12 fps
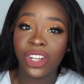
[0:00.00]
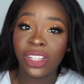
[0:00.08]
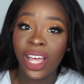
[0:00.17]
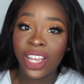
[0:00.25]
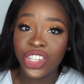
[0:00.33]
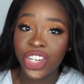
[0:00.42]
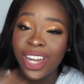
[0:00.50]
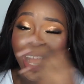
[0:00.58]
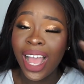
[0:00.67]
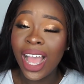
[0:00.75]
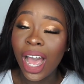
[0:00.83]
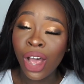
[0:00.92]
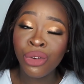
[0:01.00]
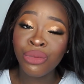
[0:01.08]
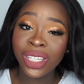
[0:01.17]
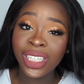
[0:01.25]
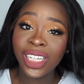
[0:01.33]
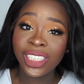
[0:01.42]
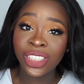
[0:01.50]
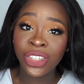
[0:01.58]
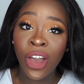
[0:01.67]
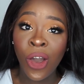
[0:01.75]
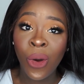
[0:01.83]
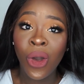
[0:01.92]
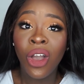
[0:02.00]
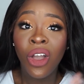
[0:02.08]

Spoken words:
collection, I would really like to know.